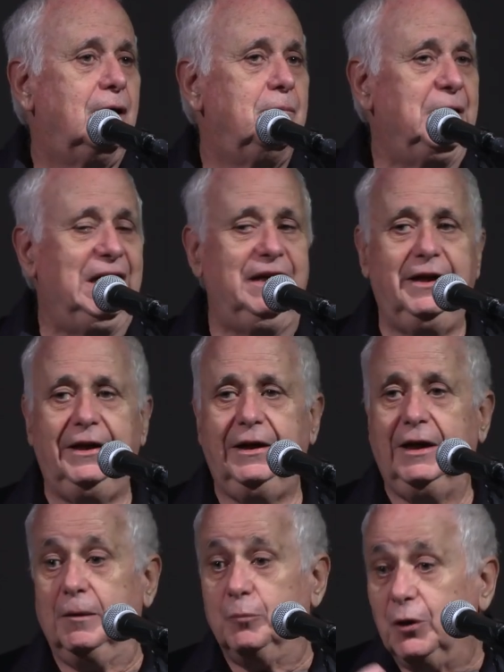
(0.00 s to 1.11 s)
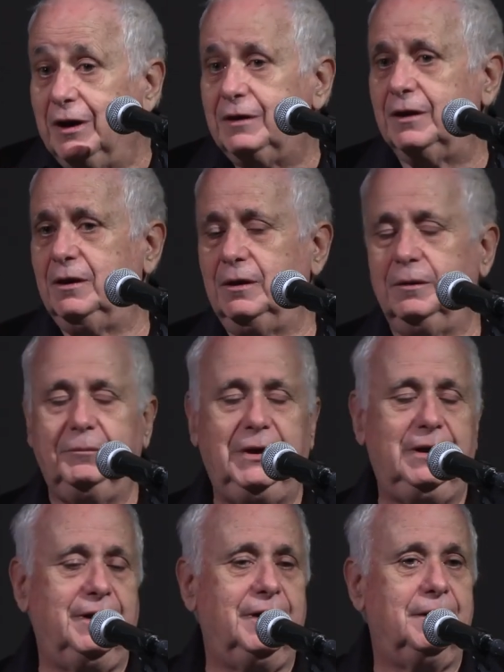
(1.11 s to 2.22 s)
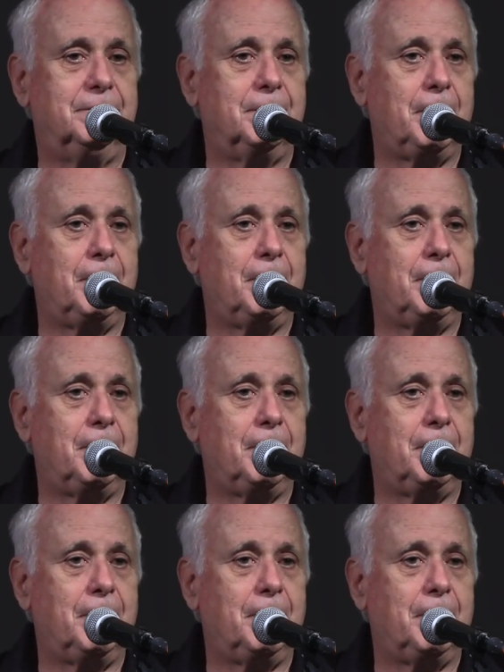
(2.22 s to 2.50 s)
milieu and political milieu.